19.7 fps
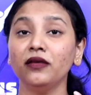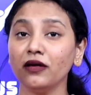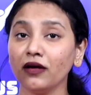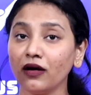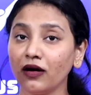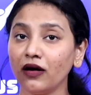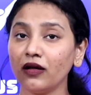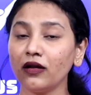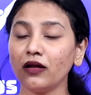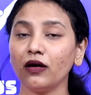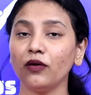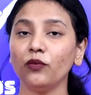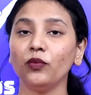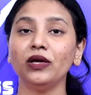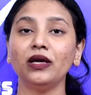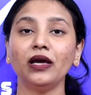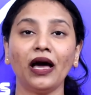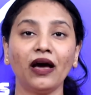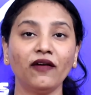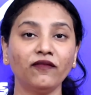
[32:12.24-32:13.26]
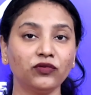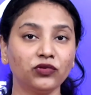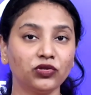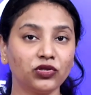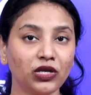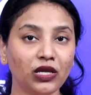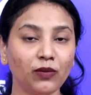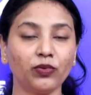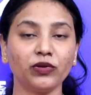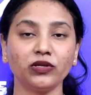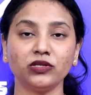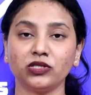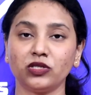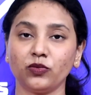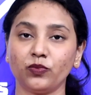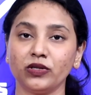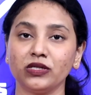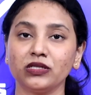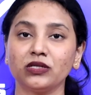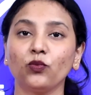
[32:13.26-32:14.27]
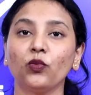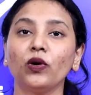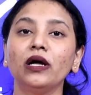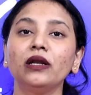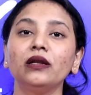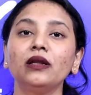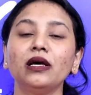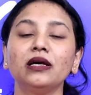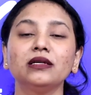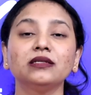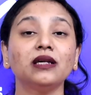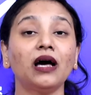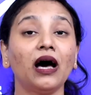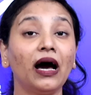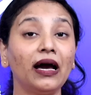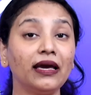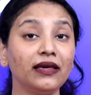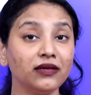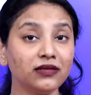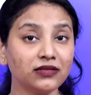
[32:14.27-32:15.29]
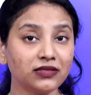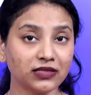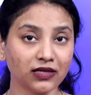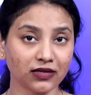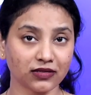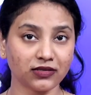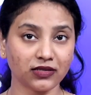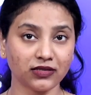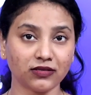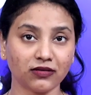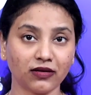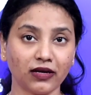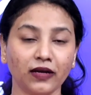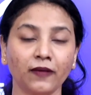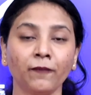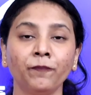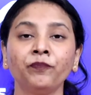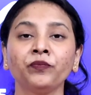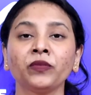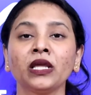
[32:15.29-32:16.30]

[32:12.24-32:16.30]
Here we have three principles. One is the highest success rate.